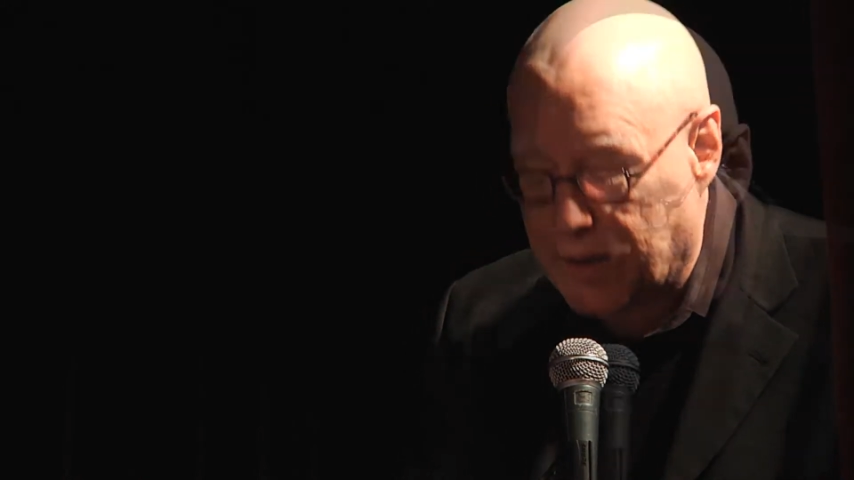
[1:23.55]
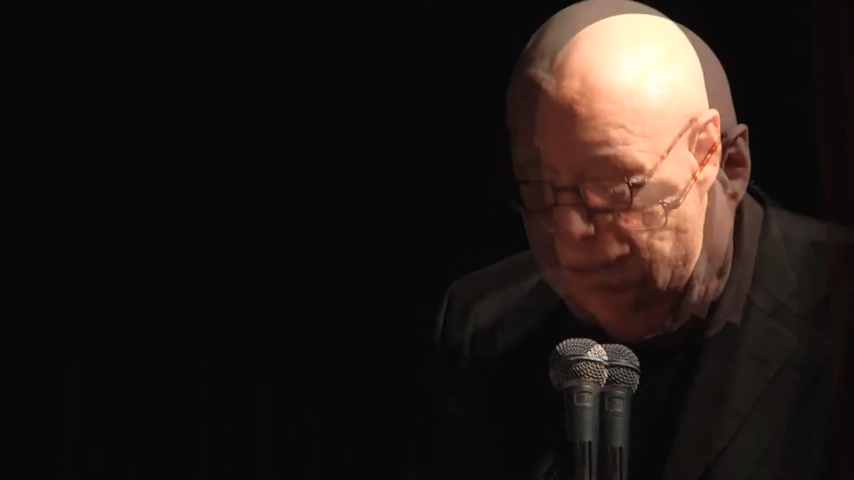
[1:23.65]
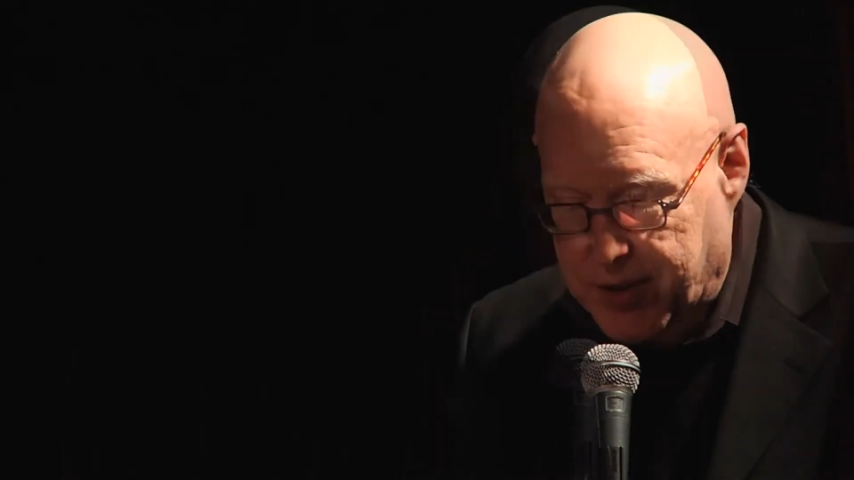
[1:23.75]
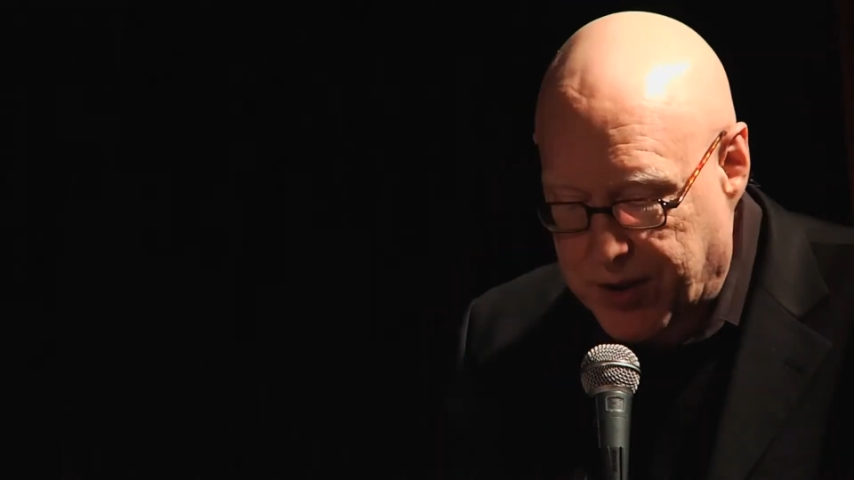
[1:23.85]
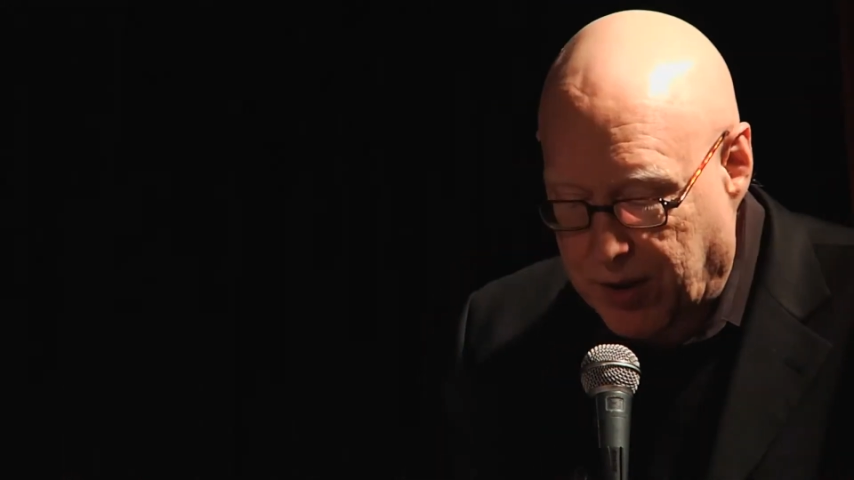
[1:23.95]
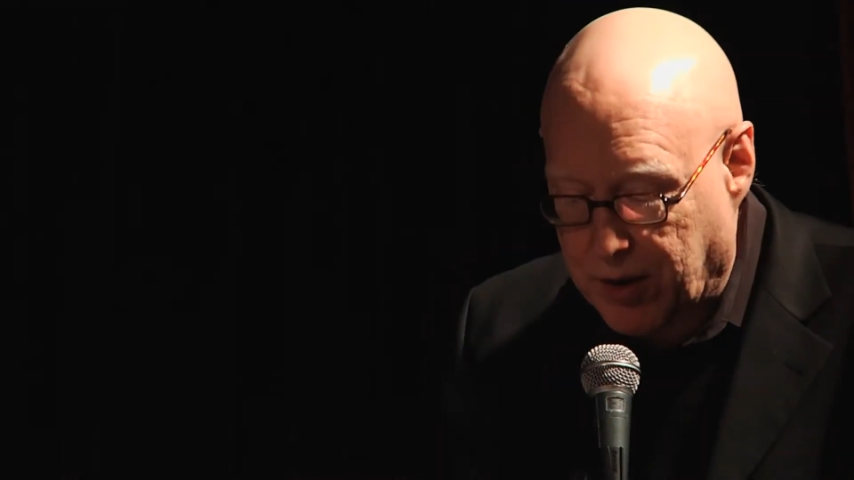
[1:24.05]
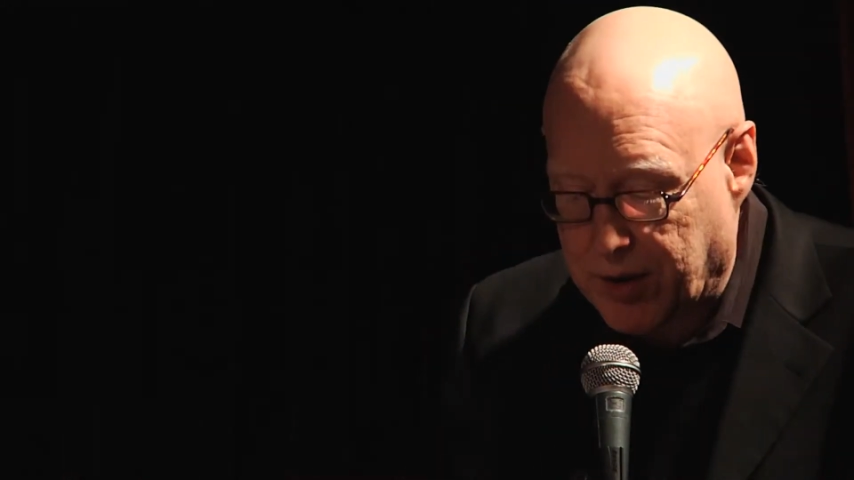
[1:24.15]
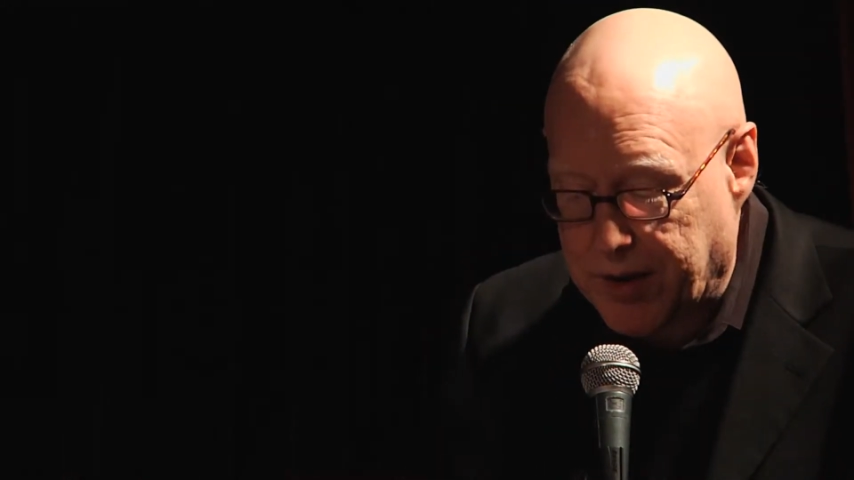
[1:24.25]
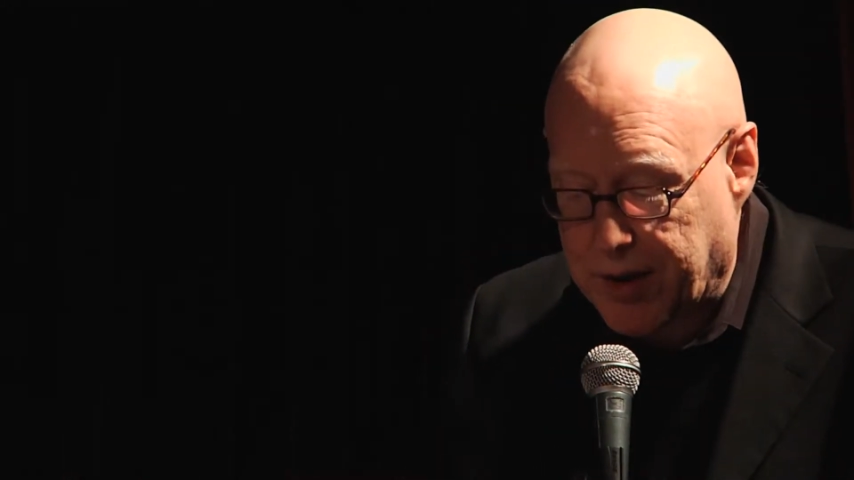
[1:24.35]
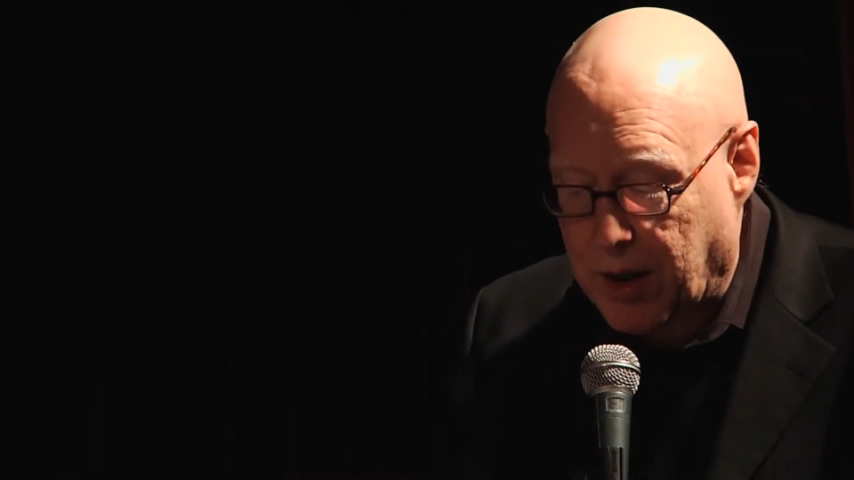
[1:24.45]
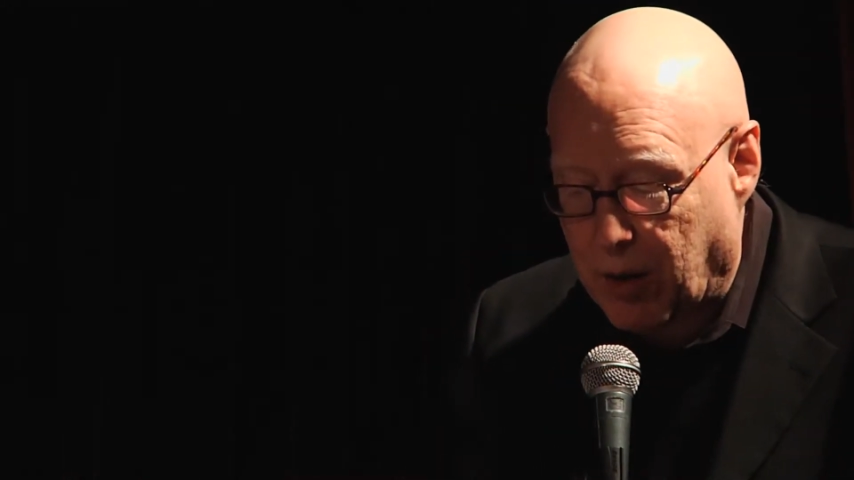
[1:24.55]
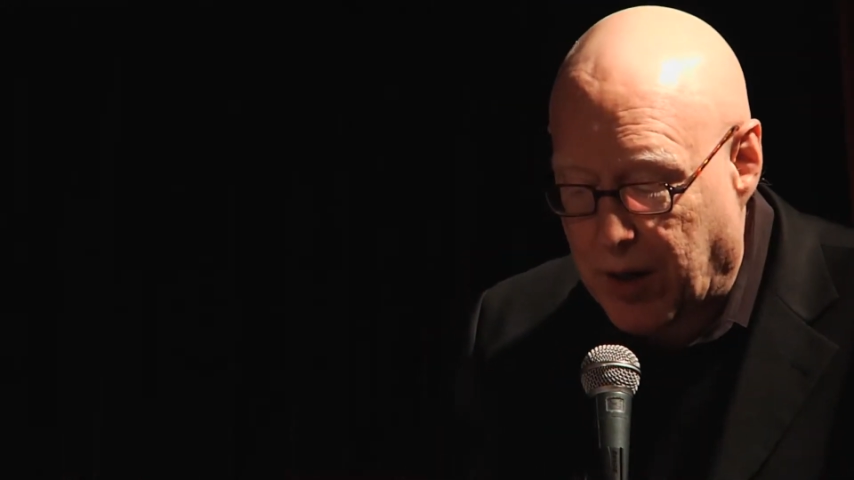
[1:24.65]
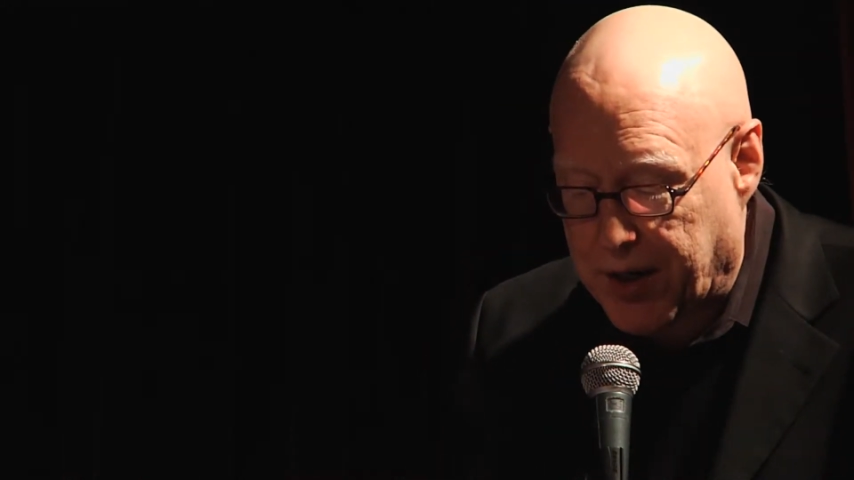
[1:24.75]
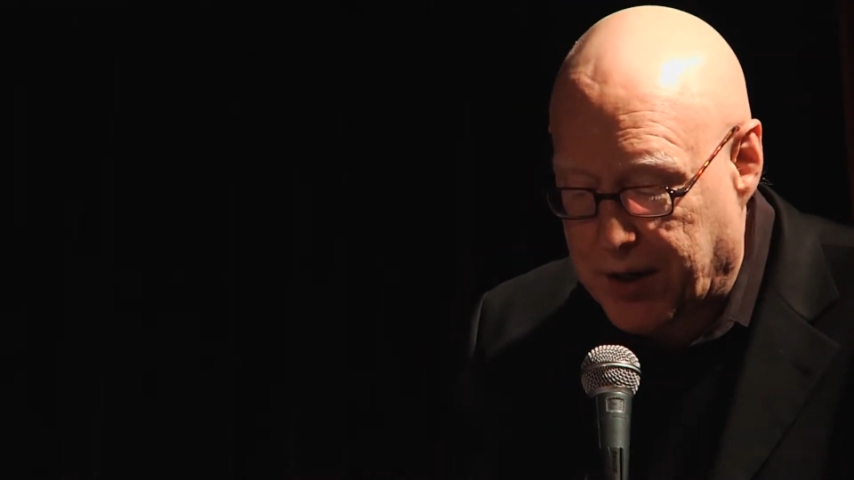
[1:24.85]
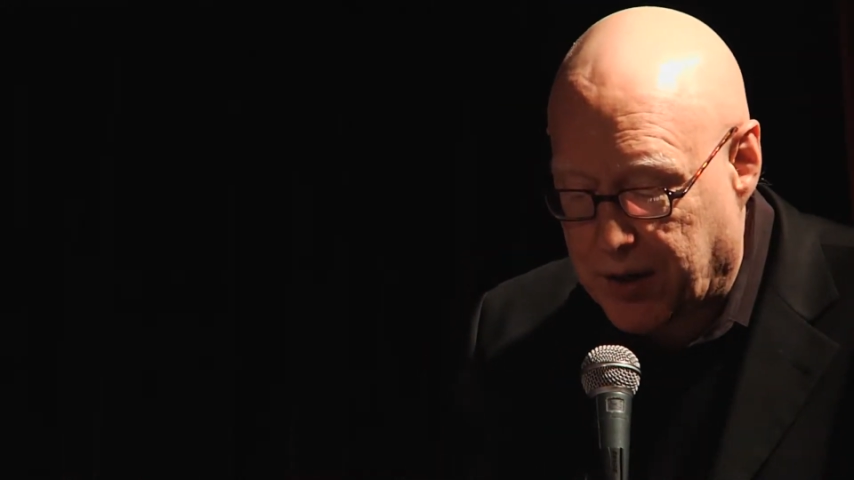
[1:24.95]
He's currently the
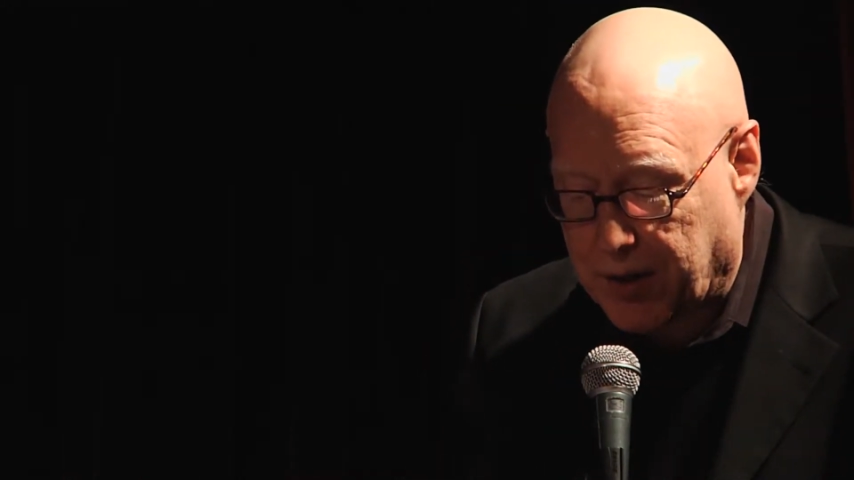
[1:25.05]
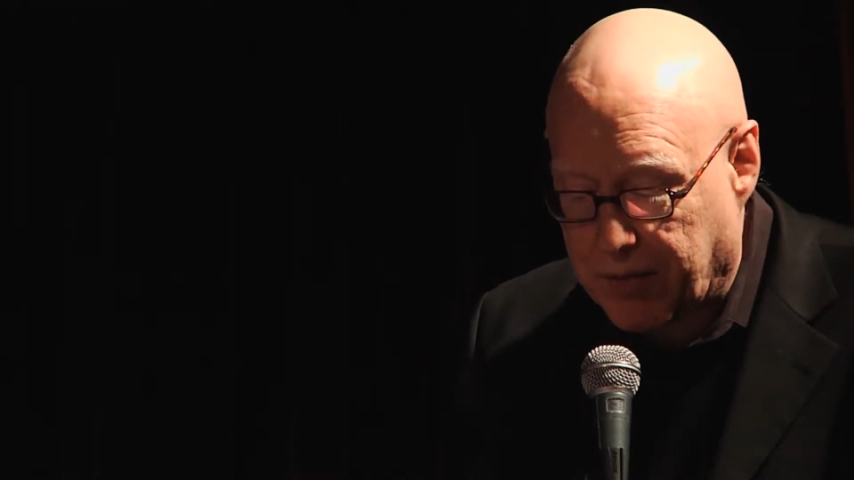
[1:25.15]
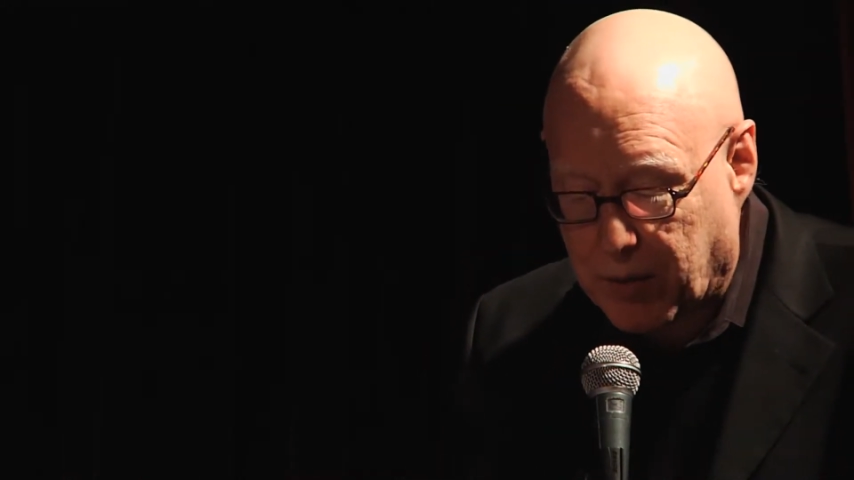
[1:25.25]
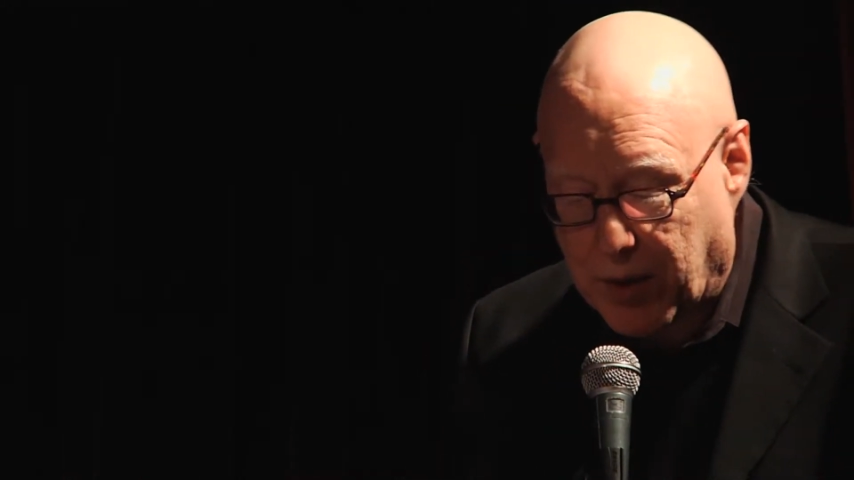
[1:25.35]
co-editor of the